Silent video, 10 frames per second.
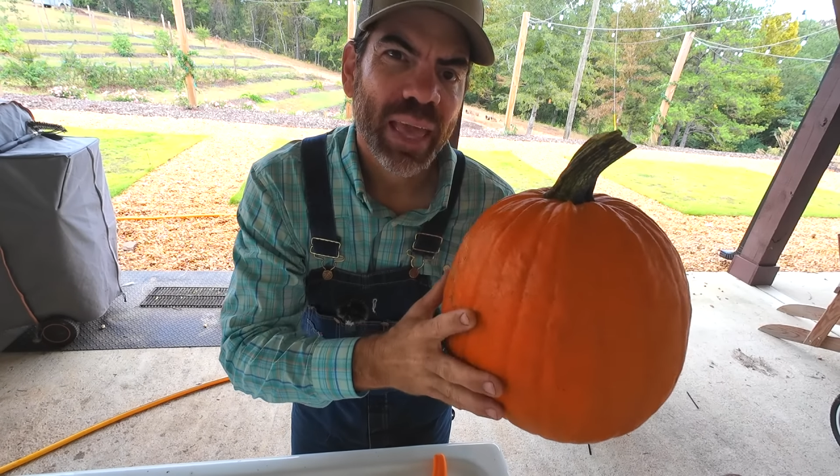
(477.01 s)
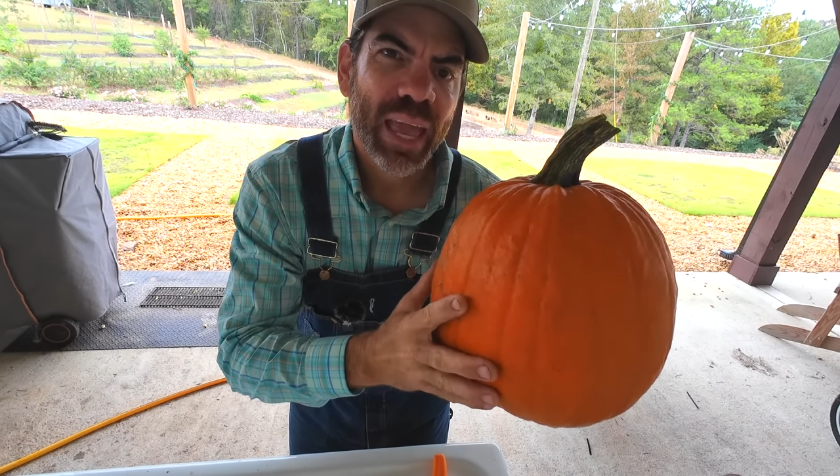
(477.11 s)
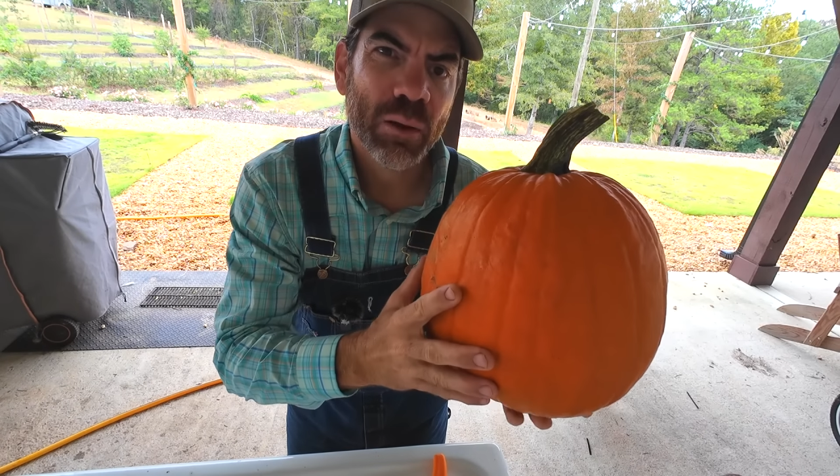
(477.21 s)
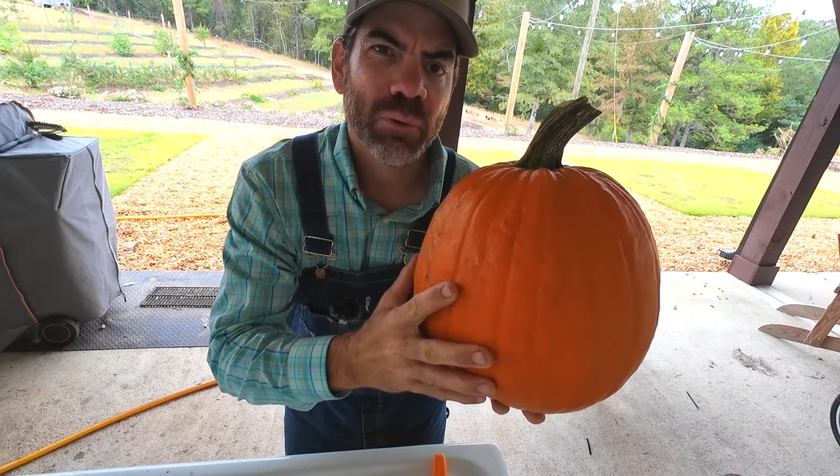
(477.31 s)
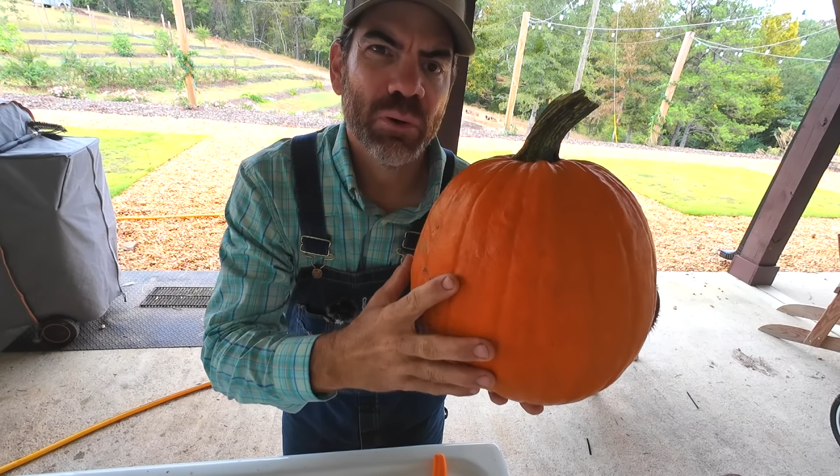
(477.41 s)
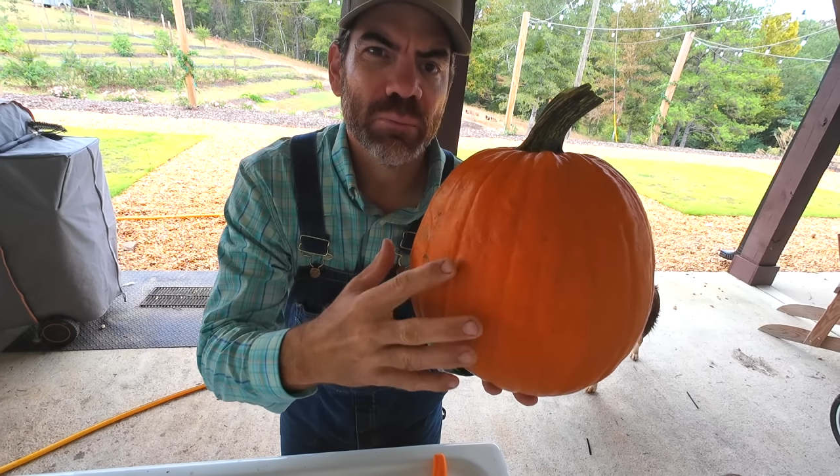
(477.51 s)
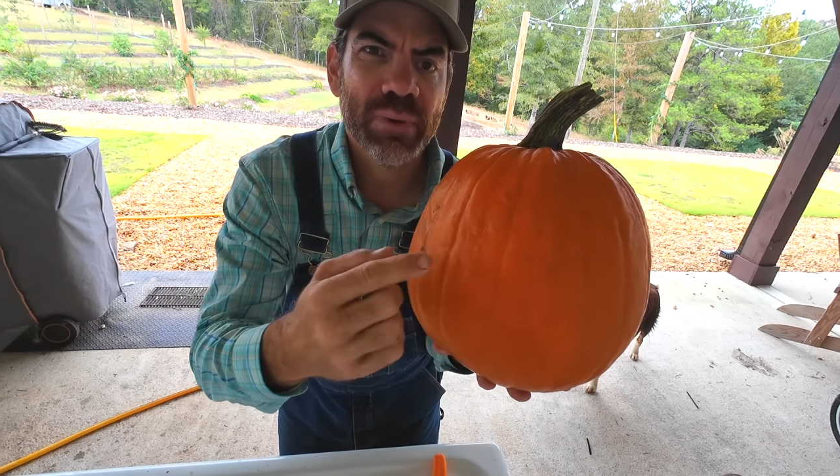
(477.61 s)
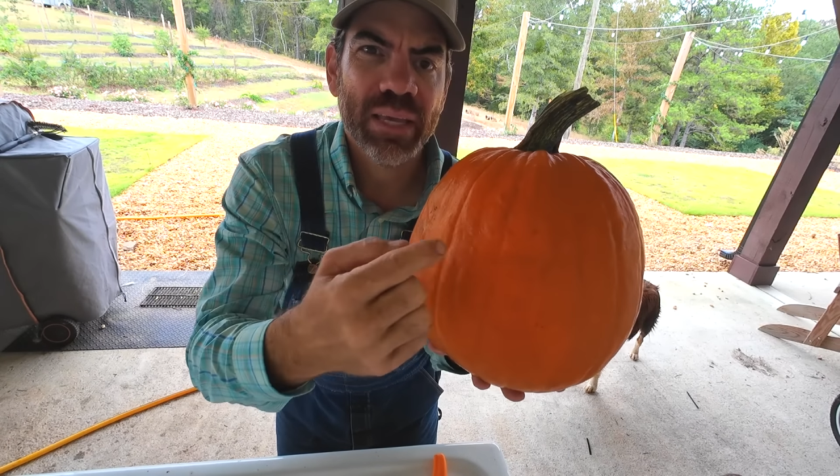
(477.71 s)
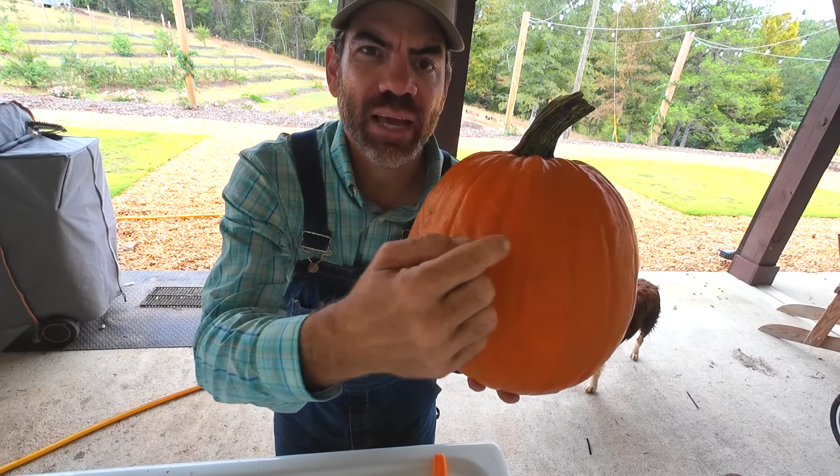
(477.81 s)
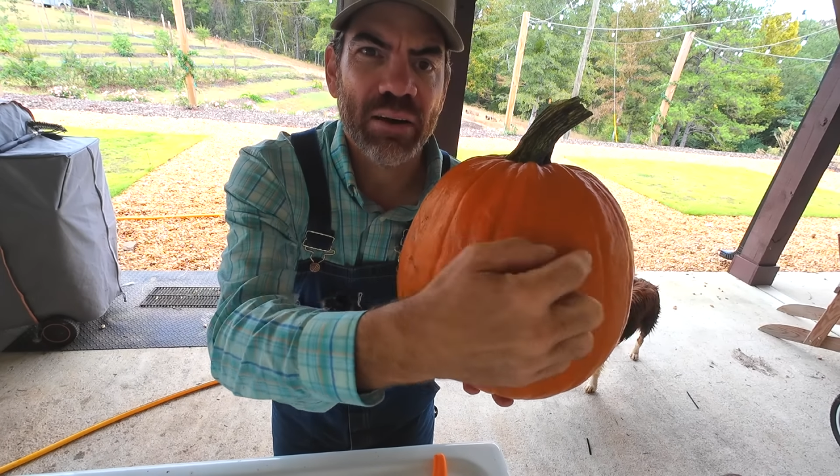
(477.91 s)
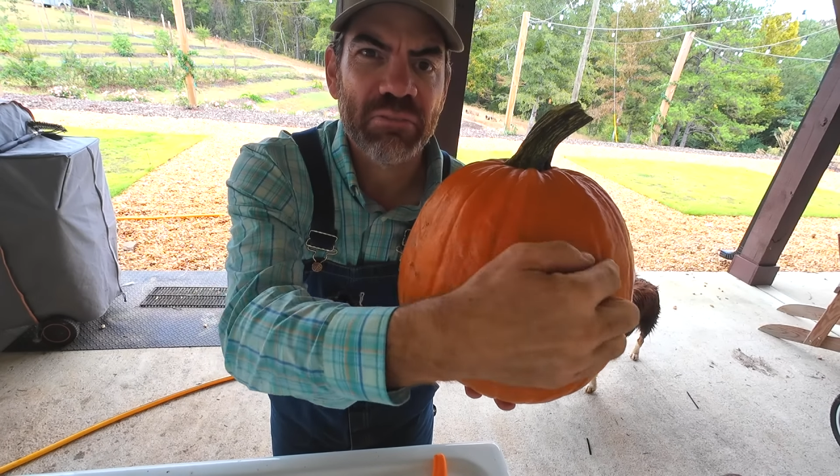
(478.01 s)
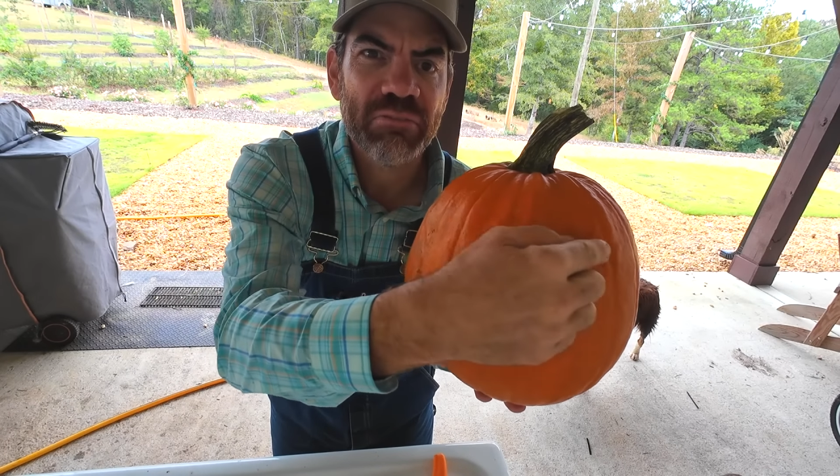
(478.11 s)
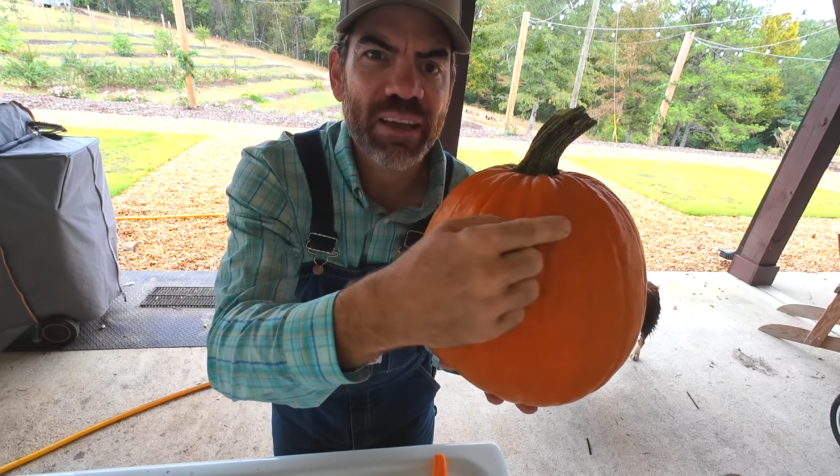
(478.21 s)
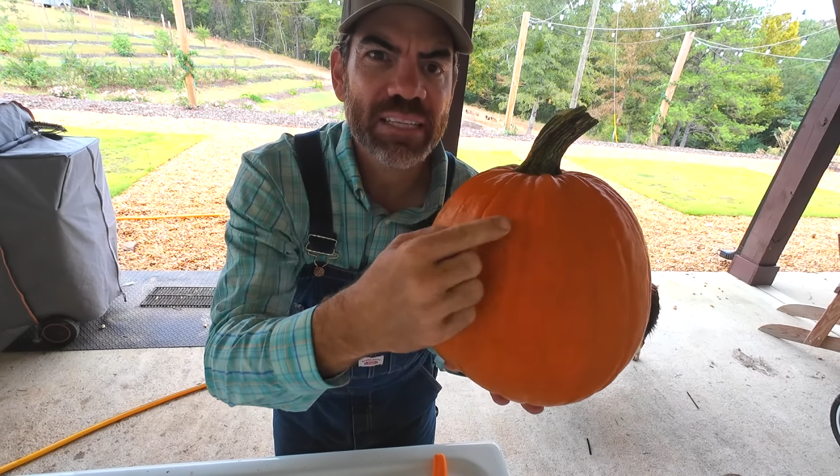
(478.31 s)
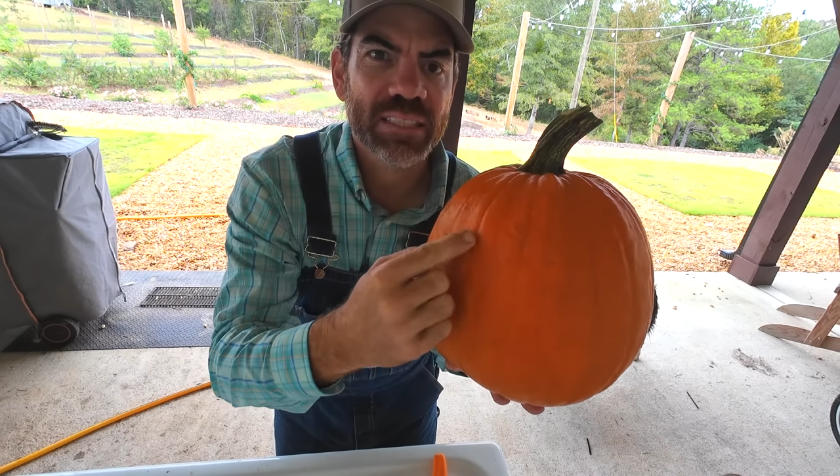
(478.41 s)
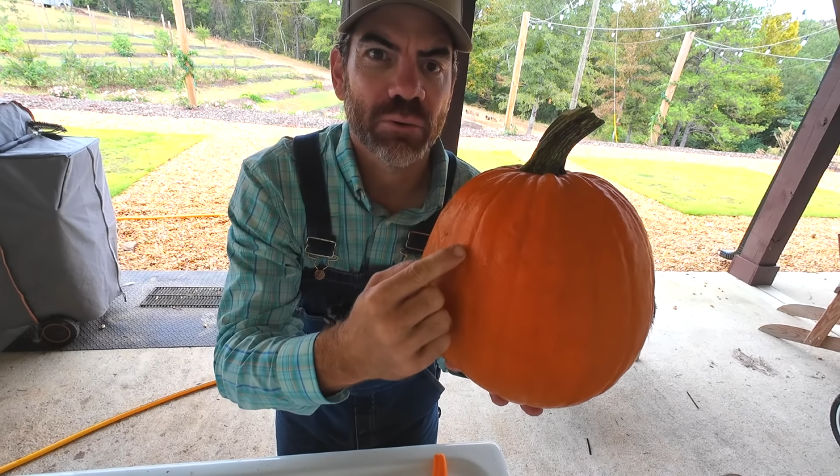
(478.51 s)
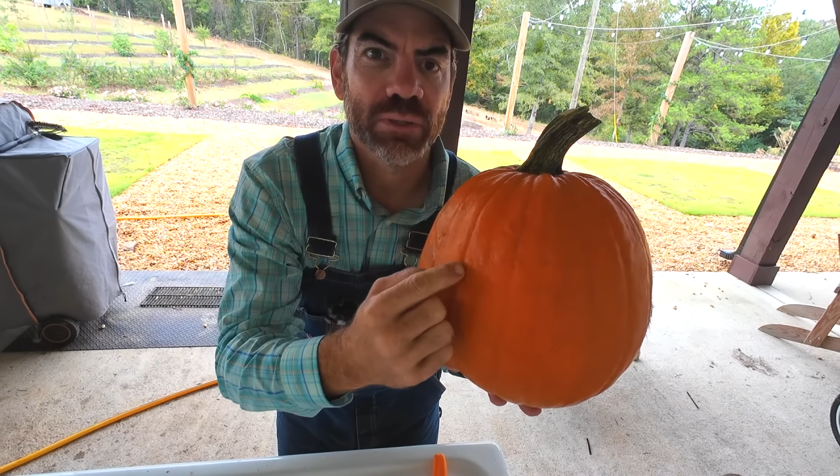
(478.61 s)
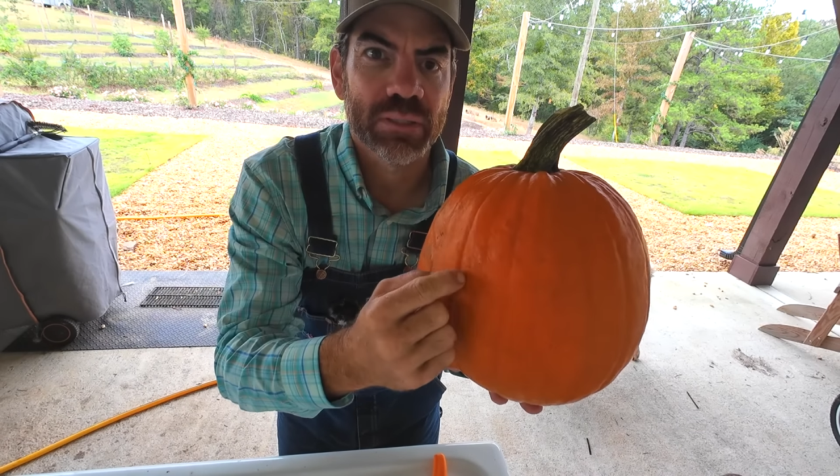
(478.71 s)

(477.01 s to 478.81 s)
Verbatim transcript: and we're gonna make a face on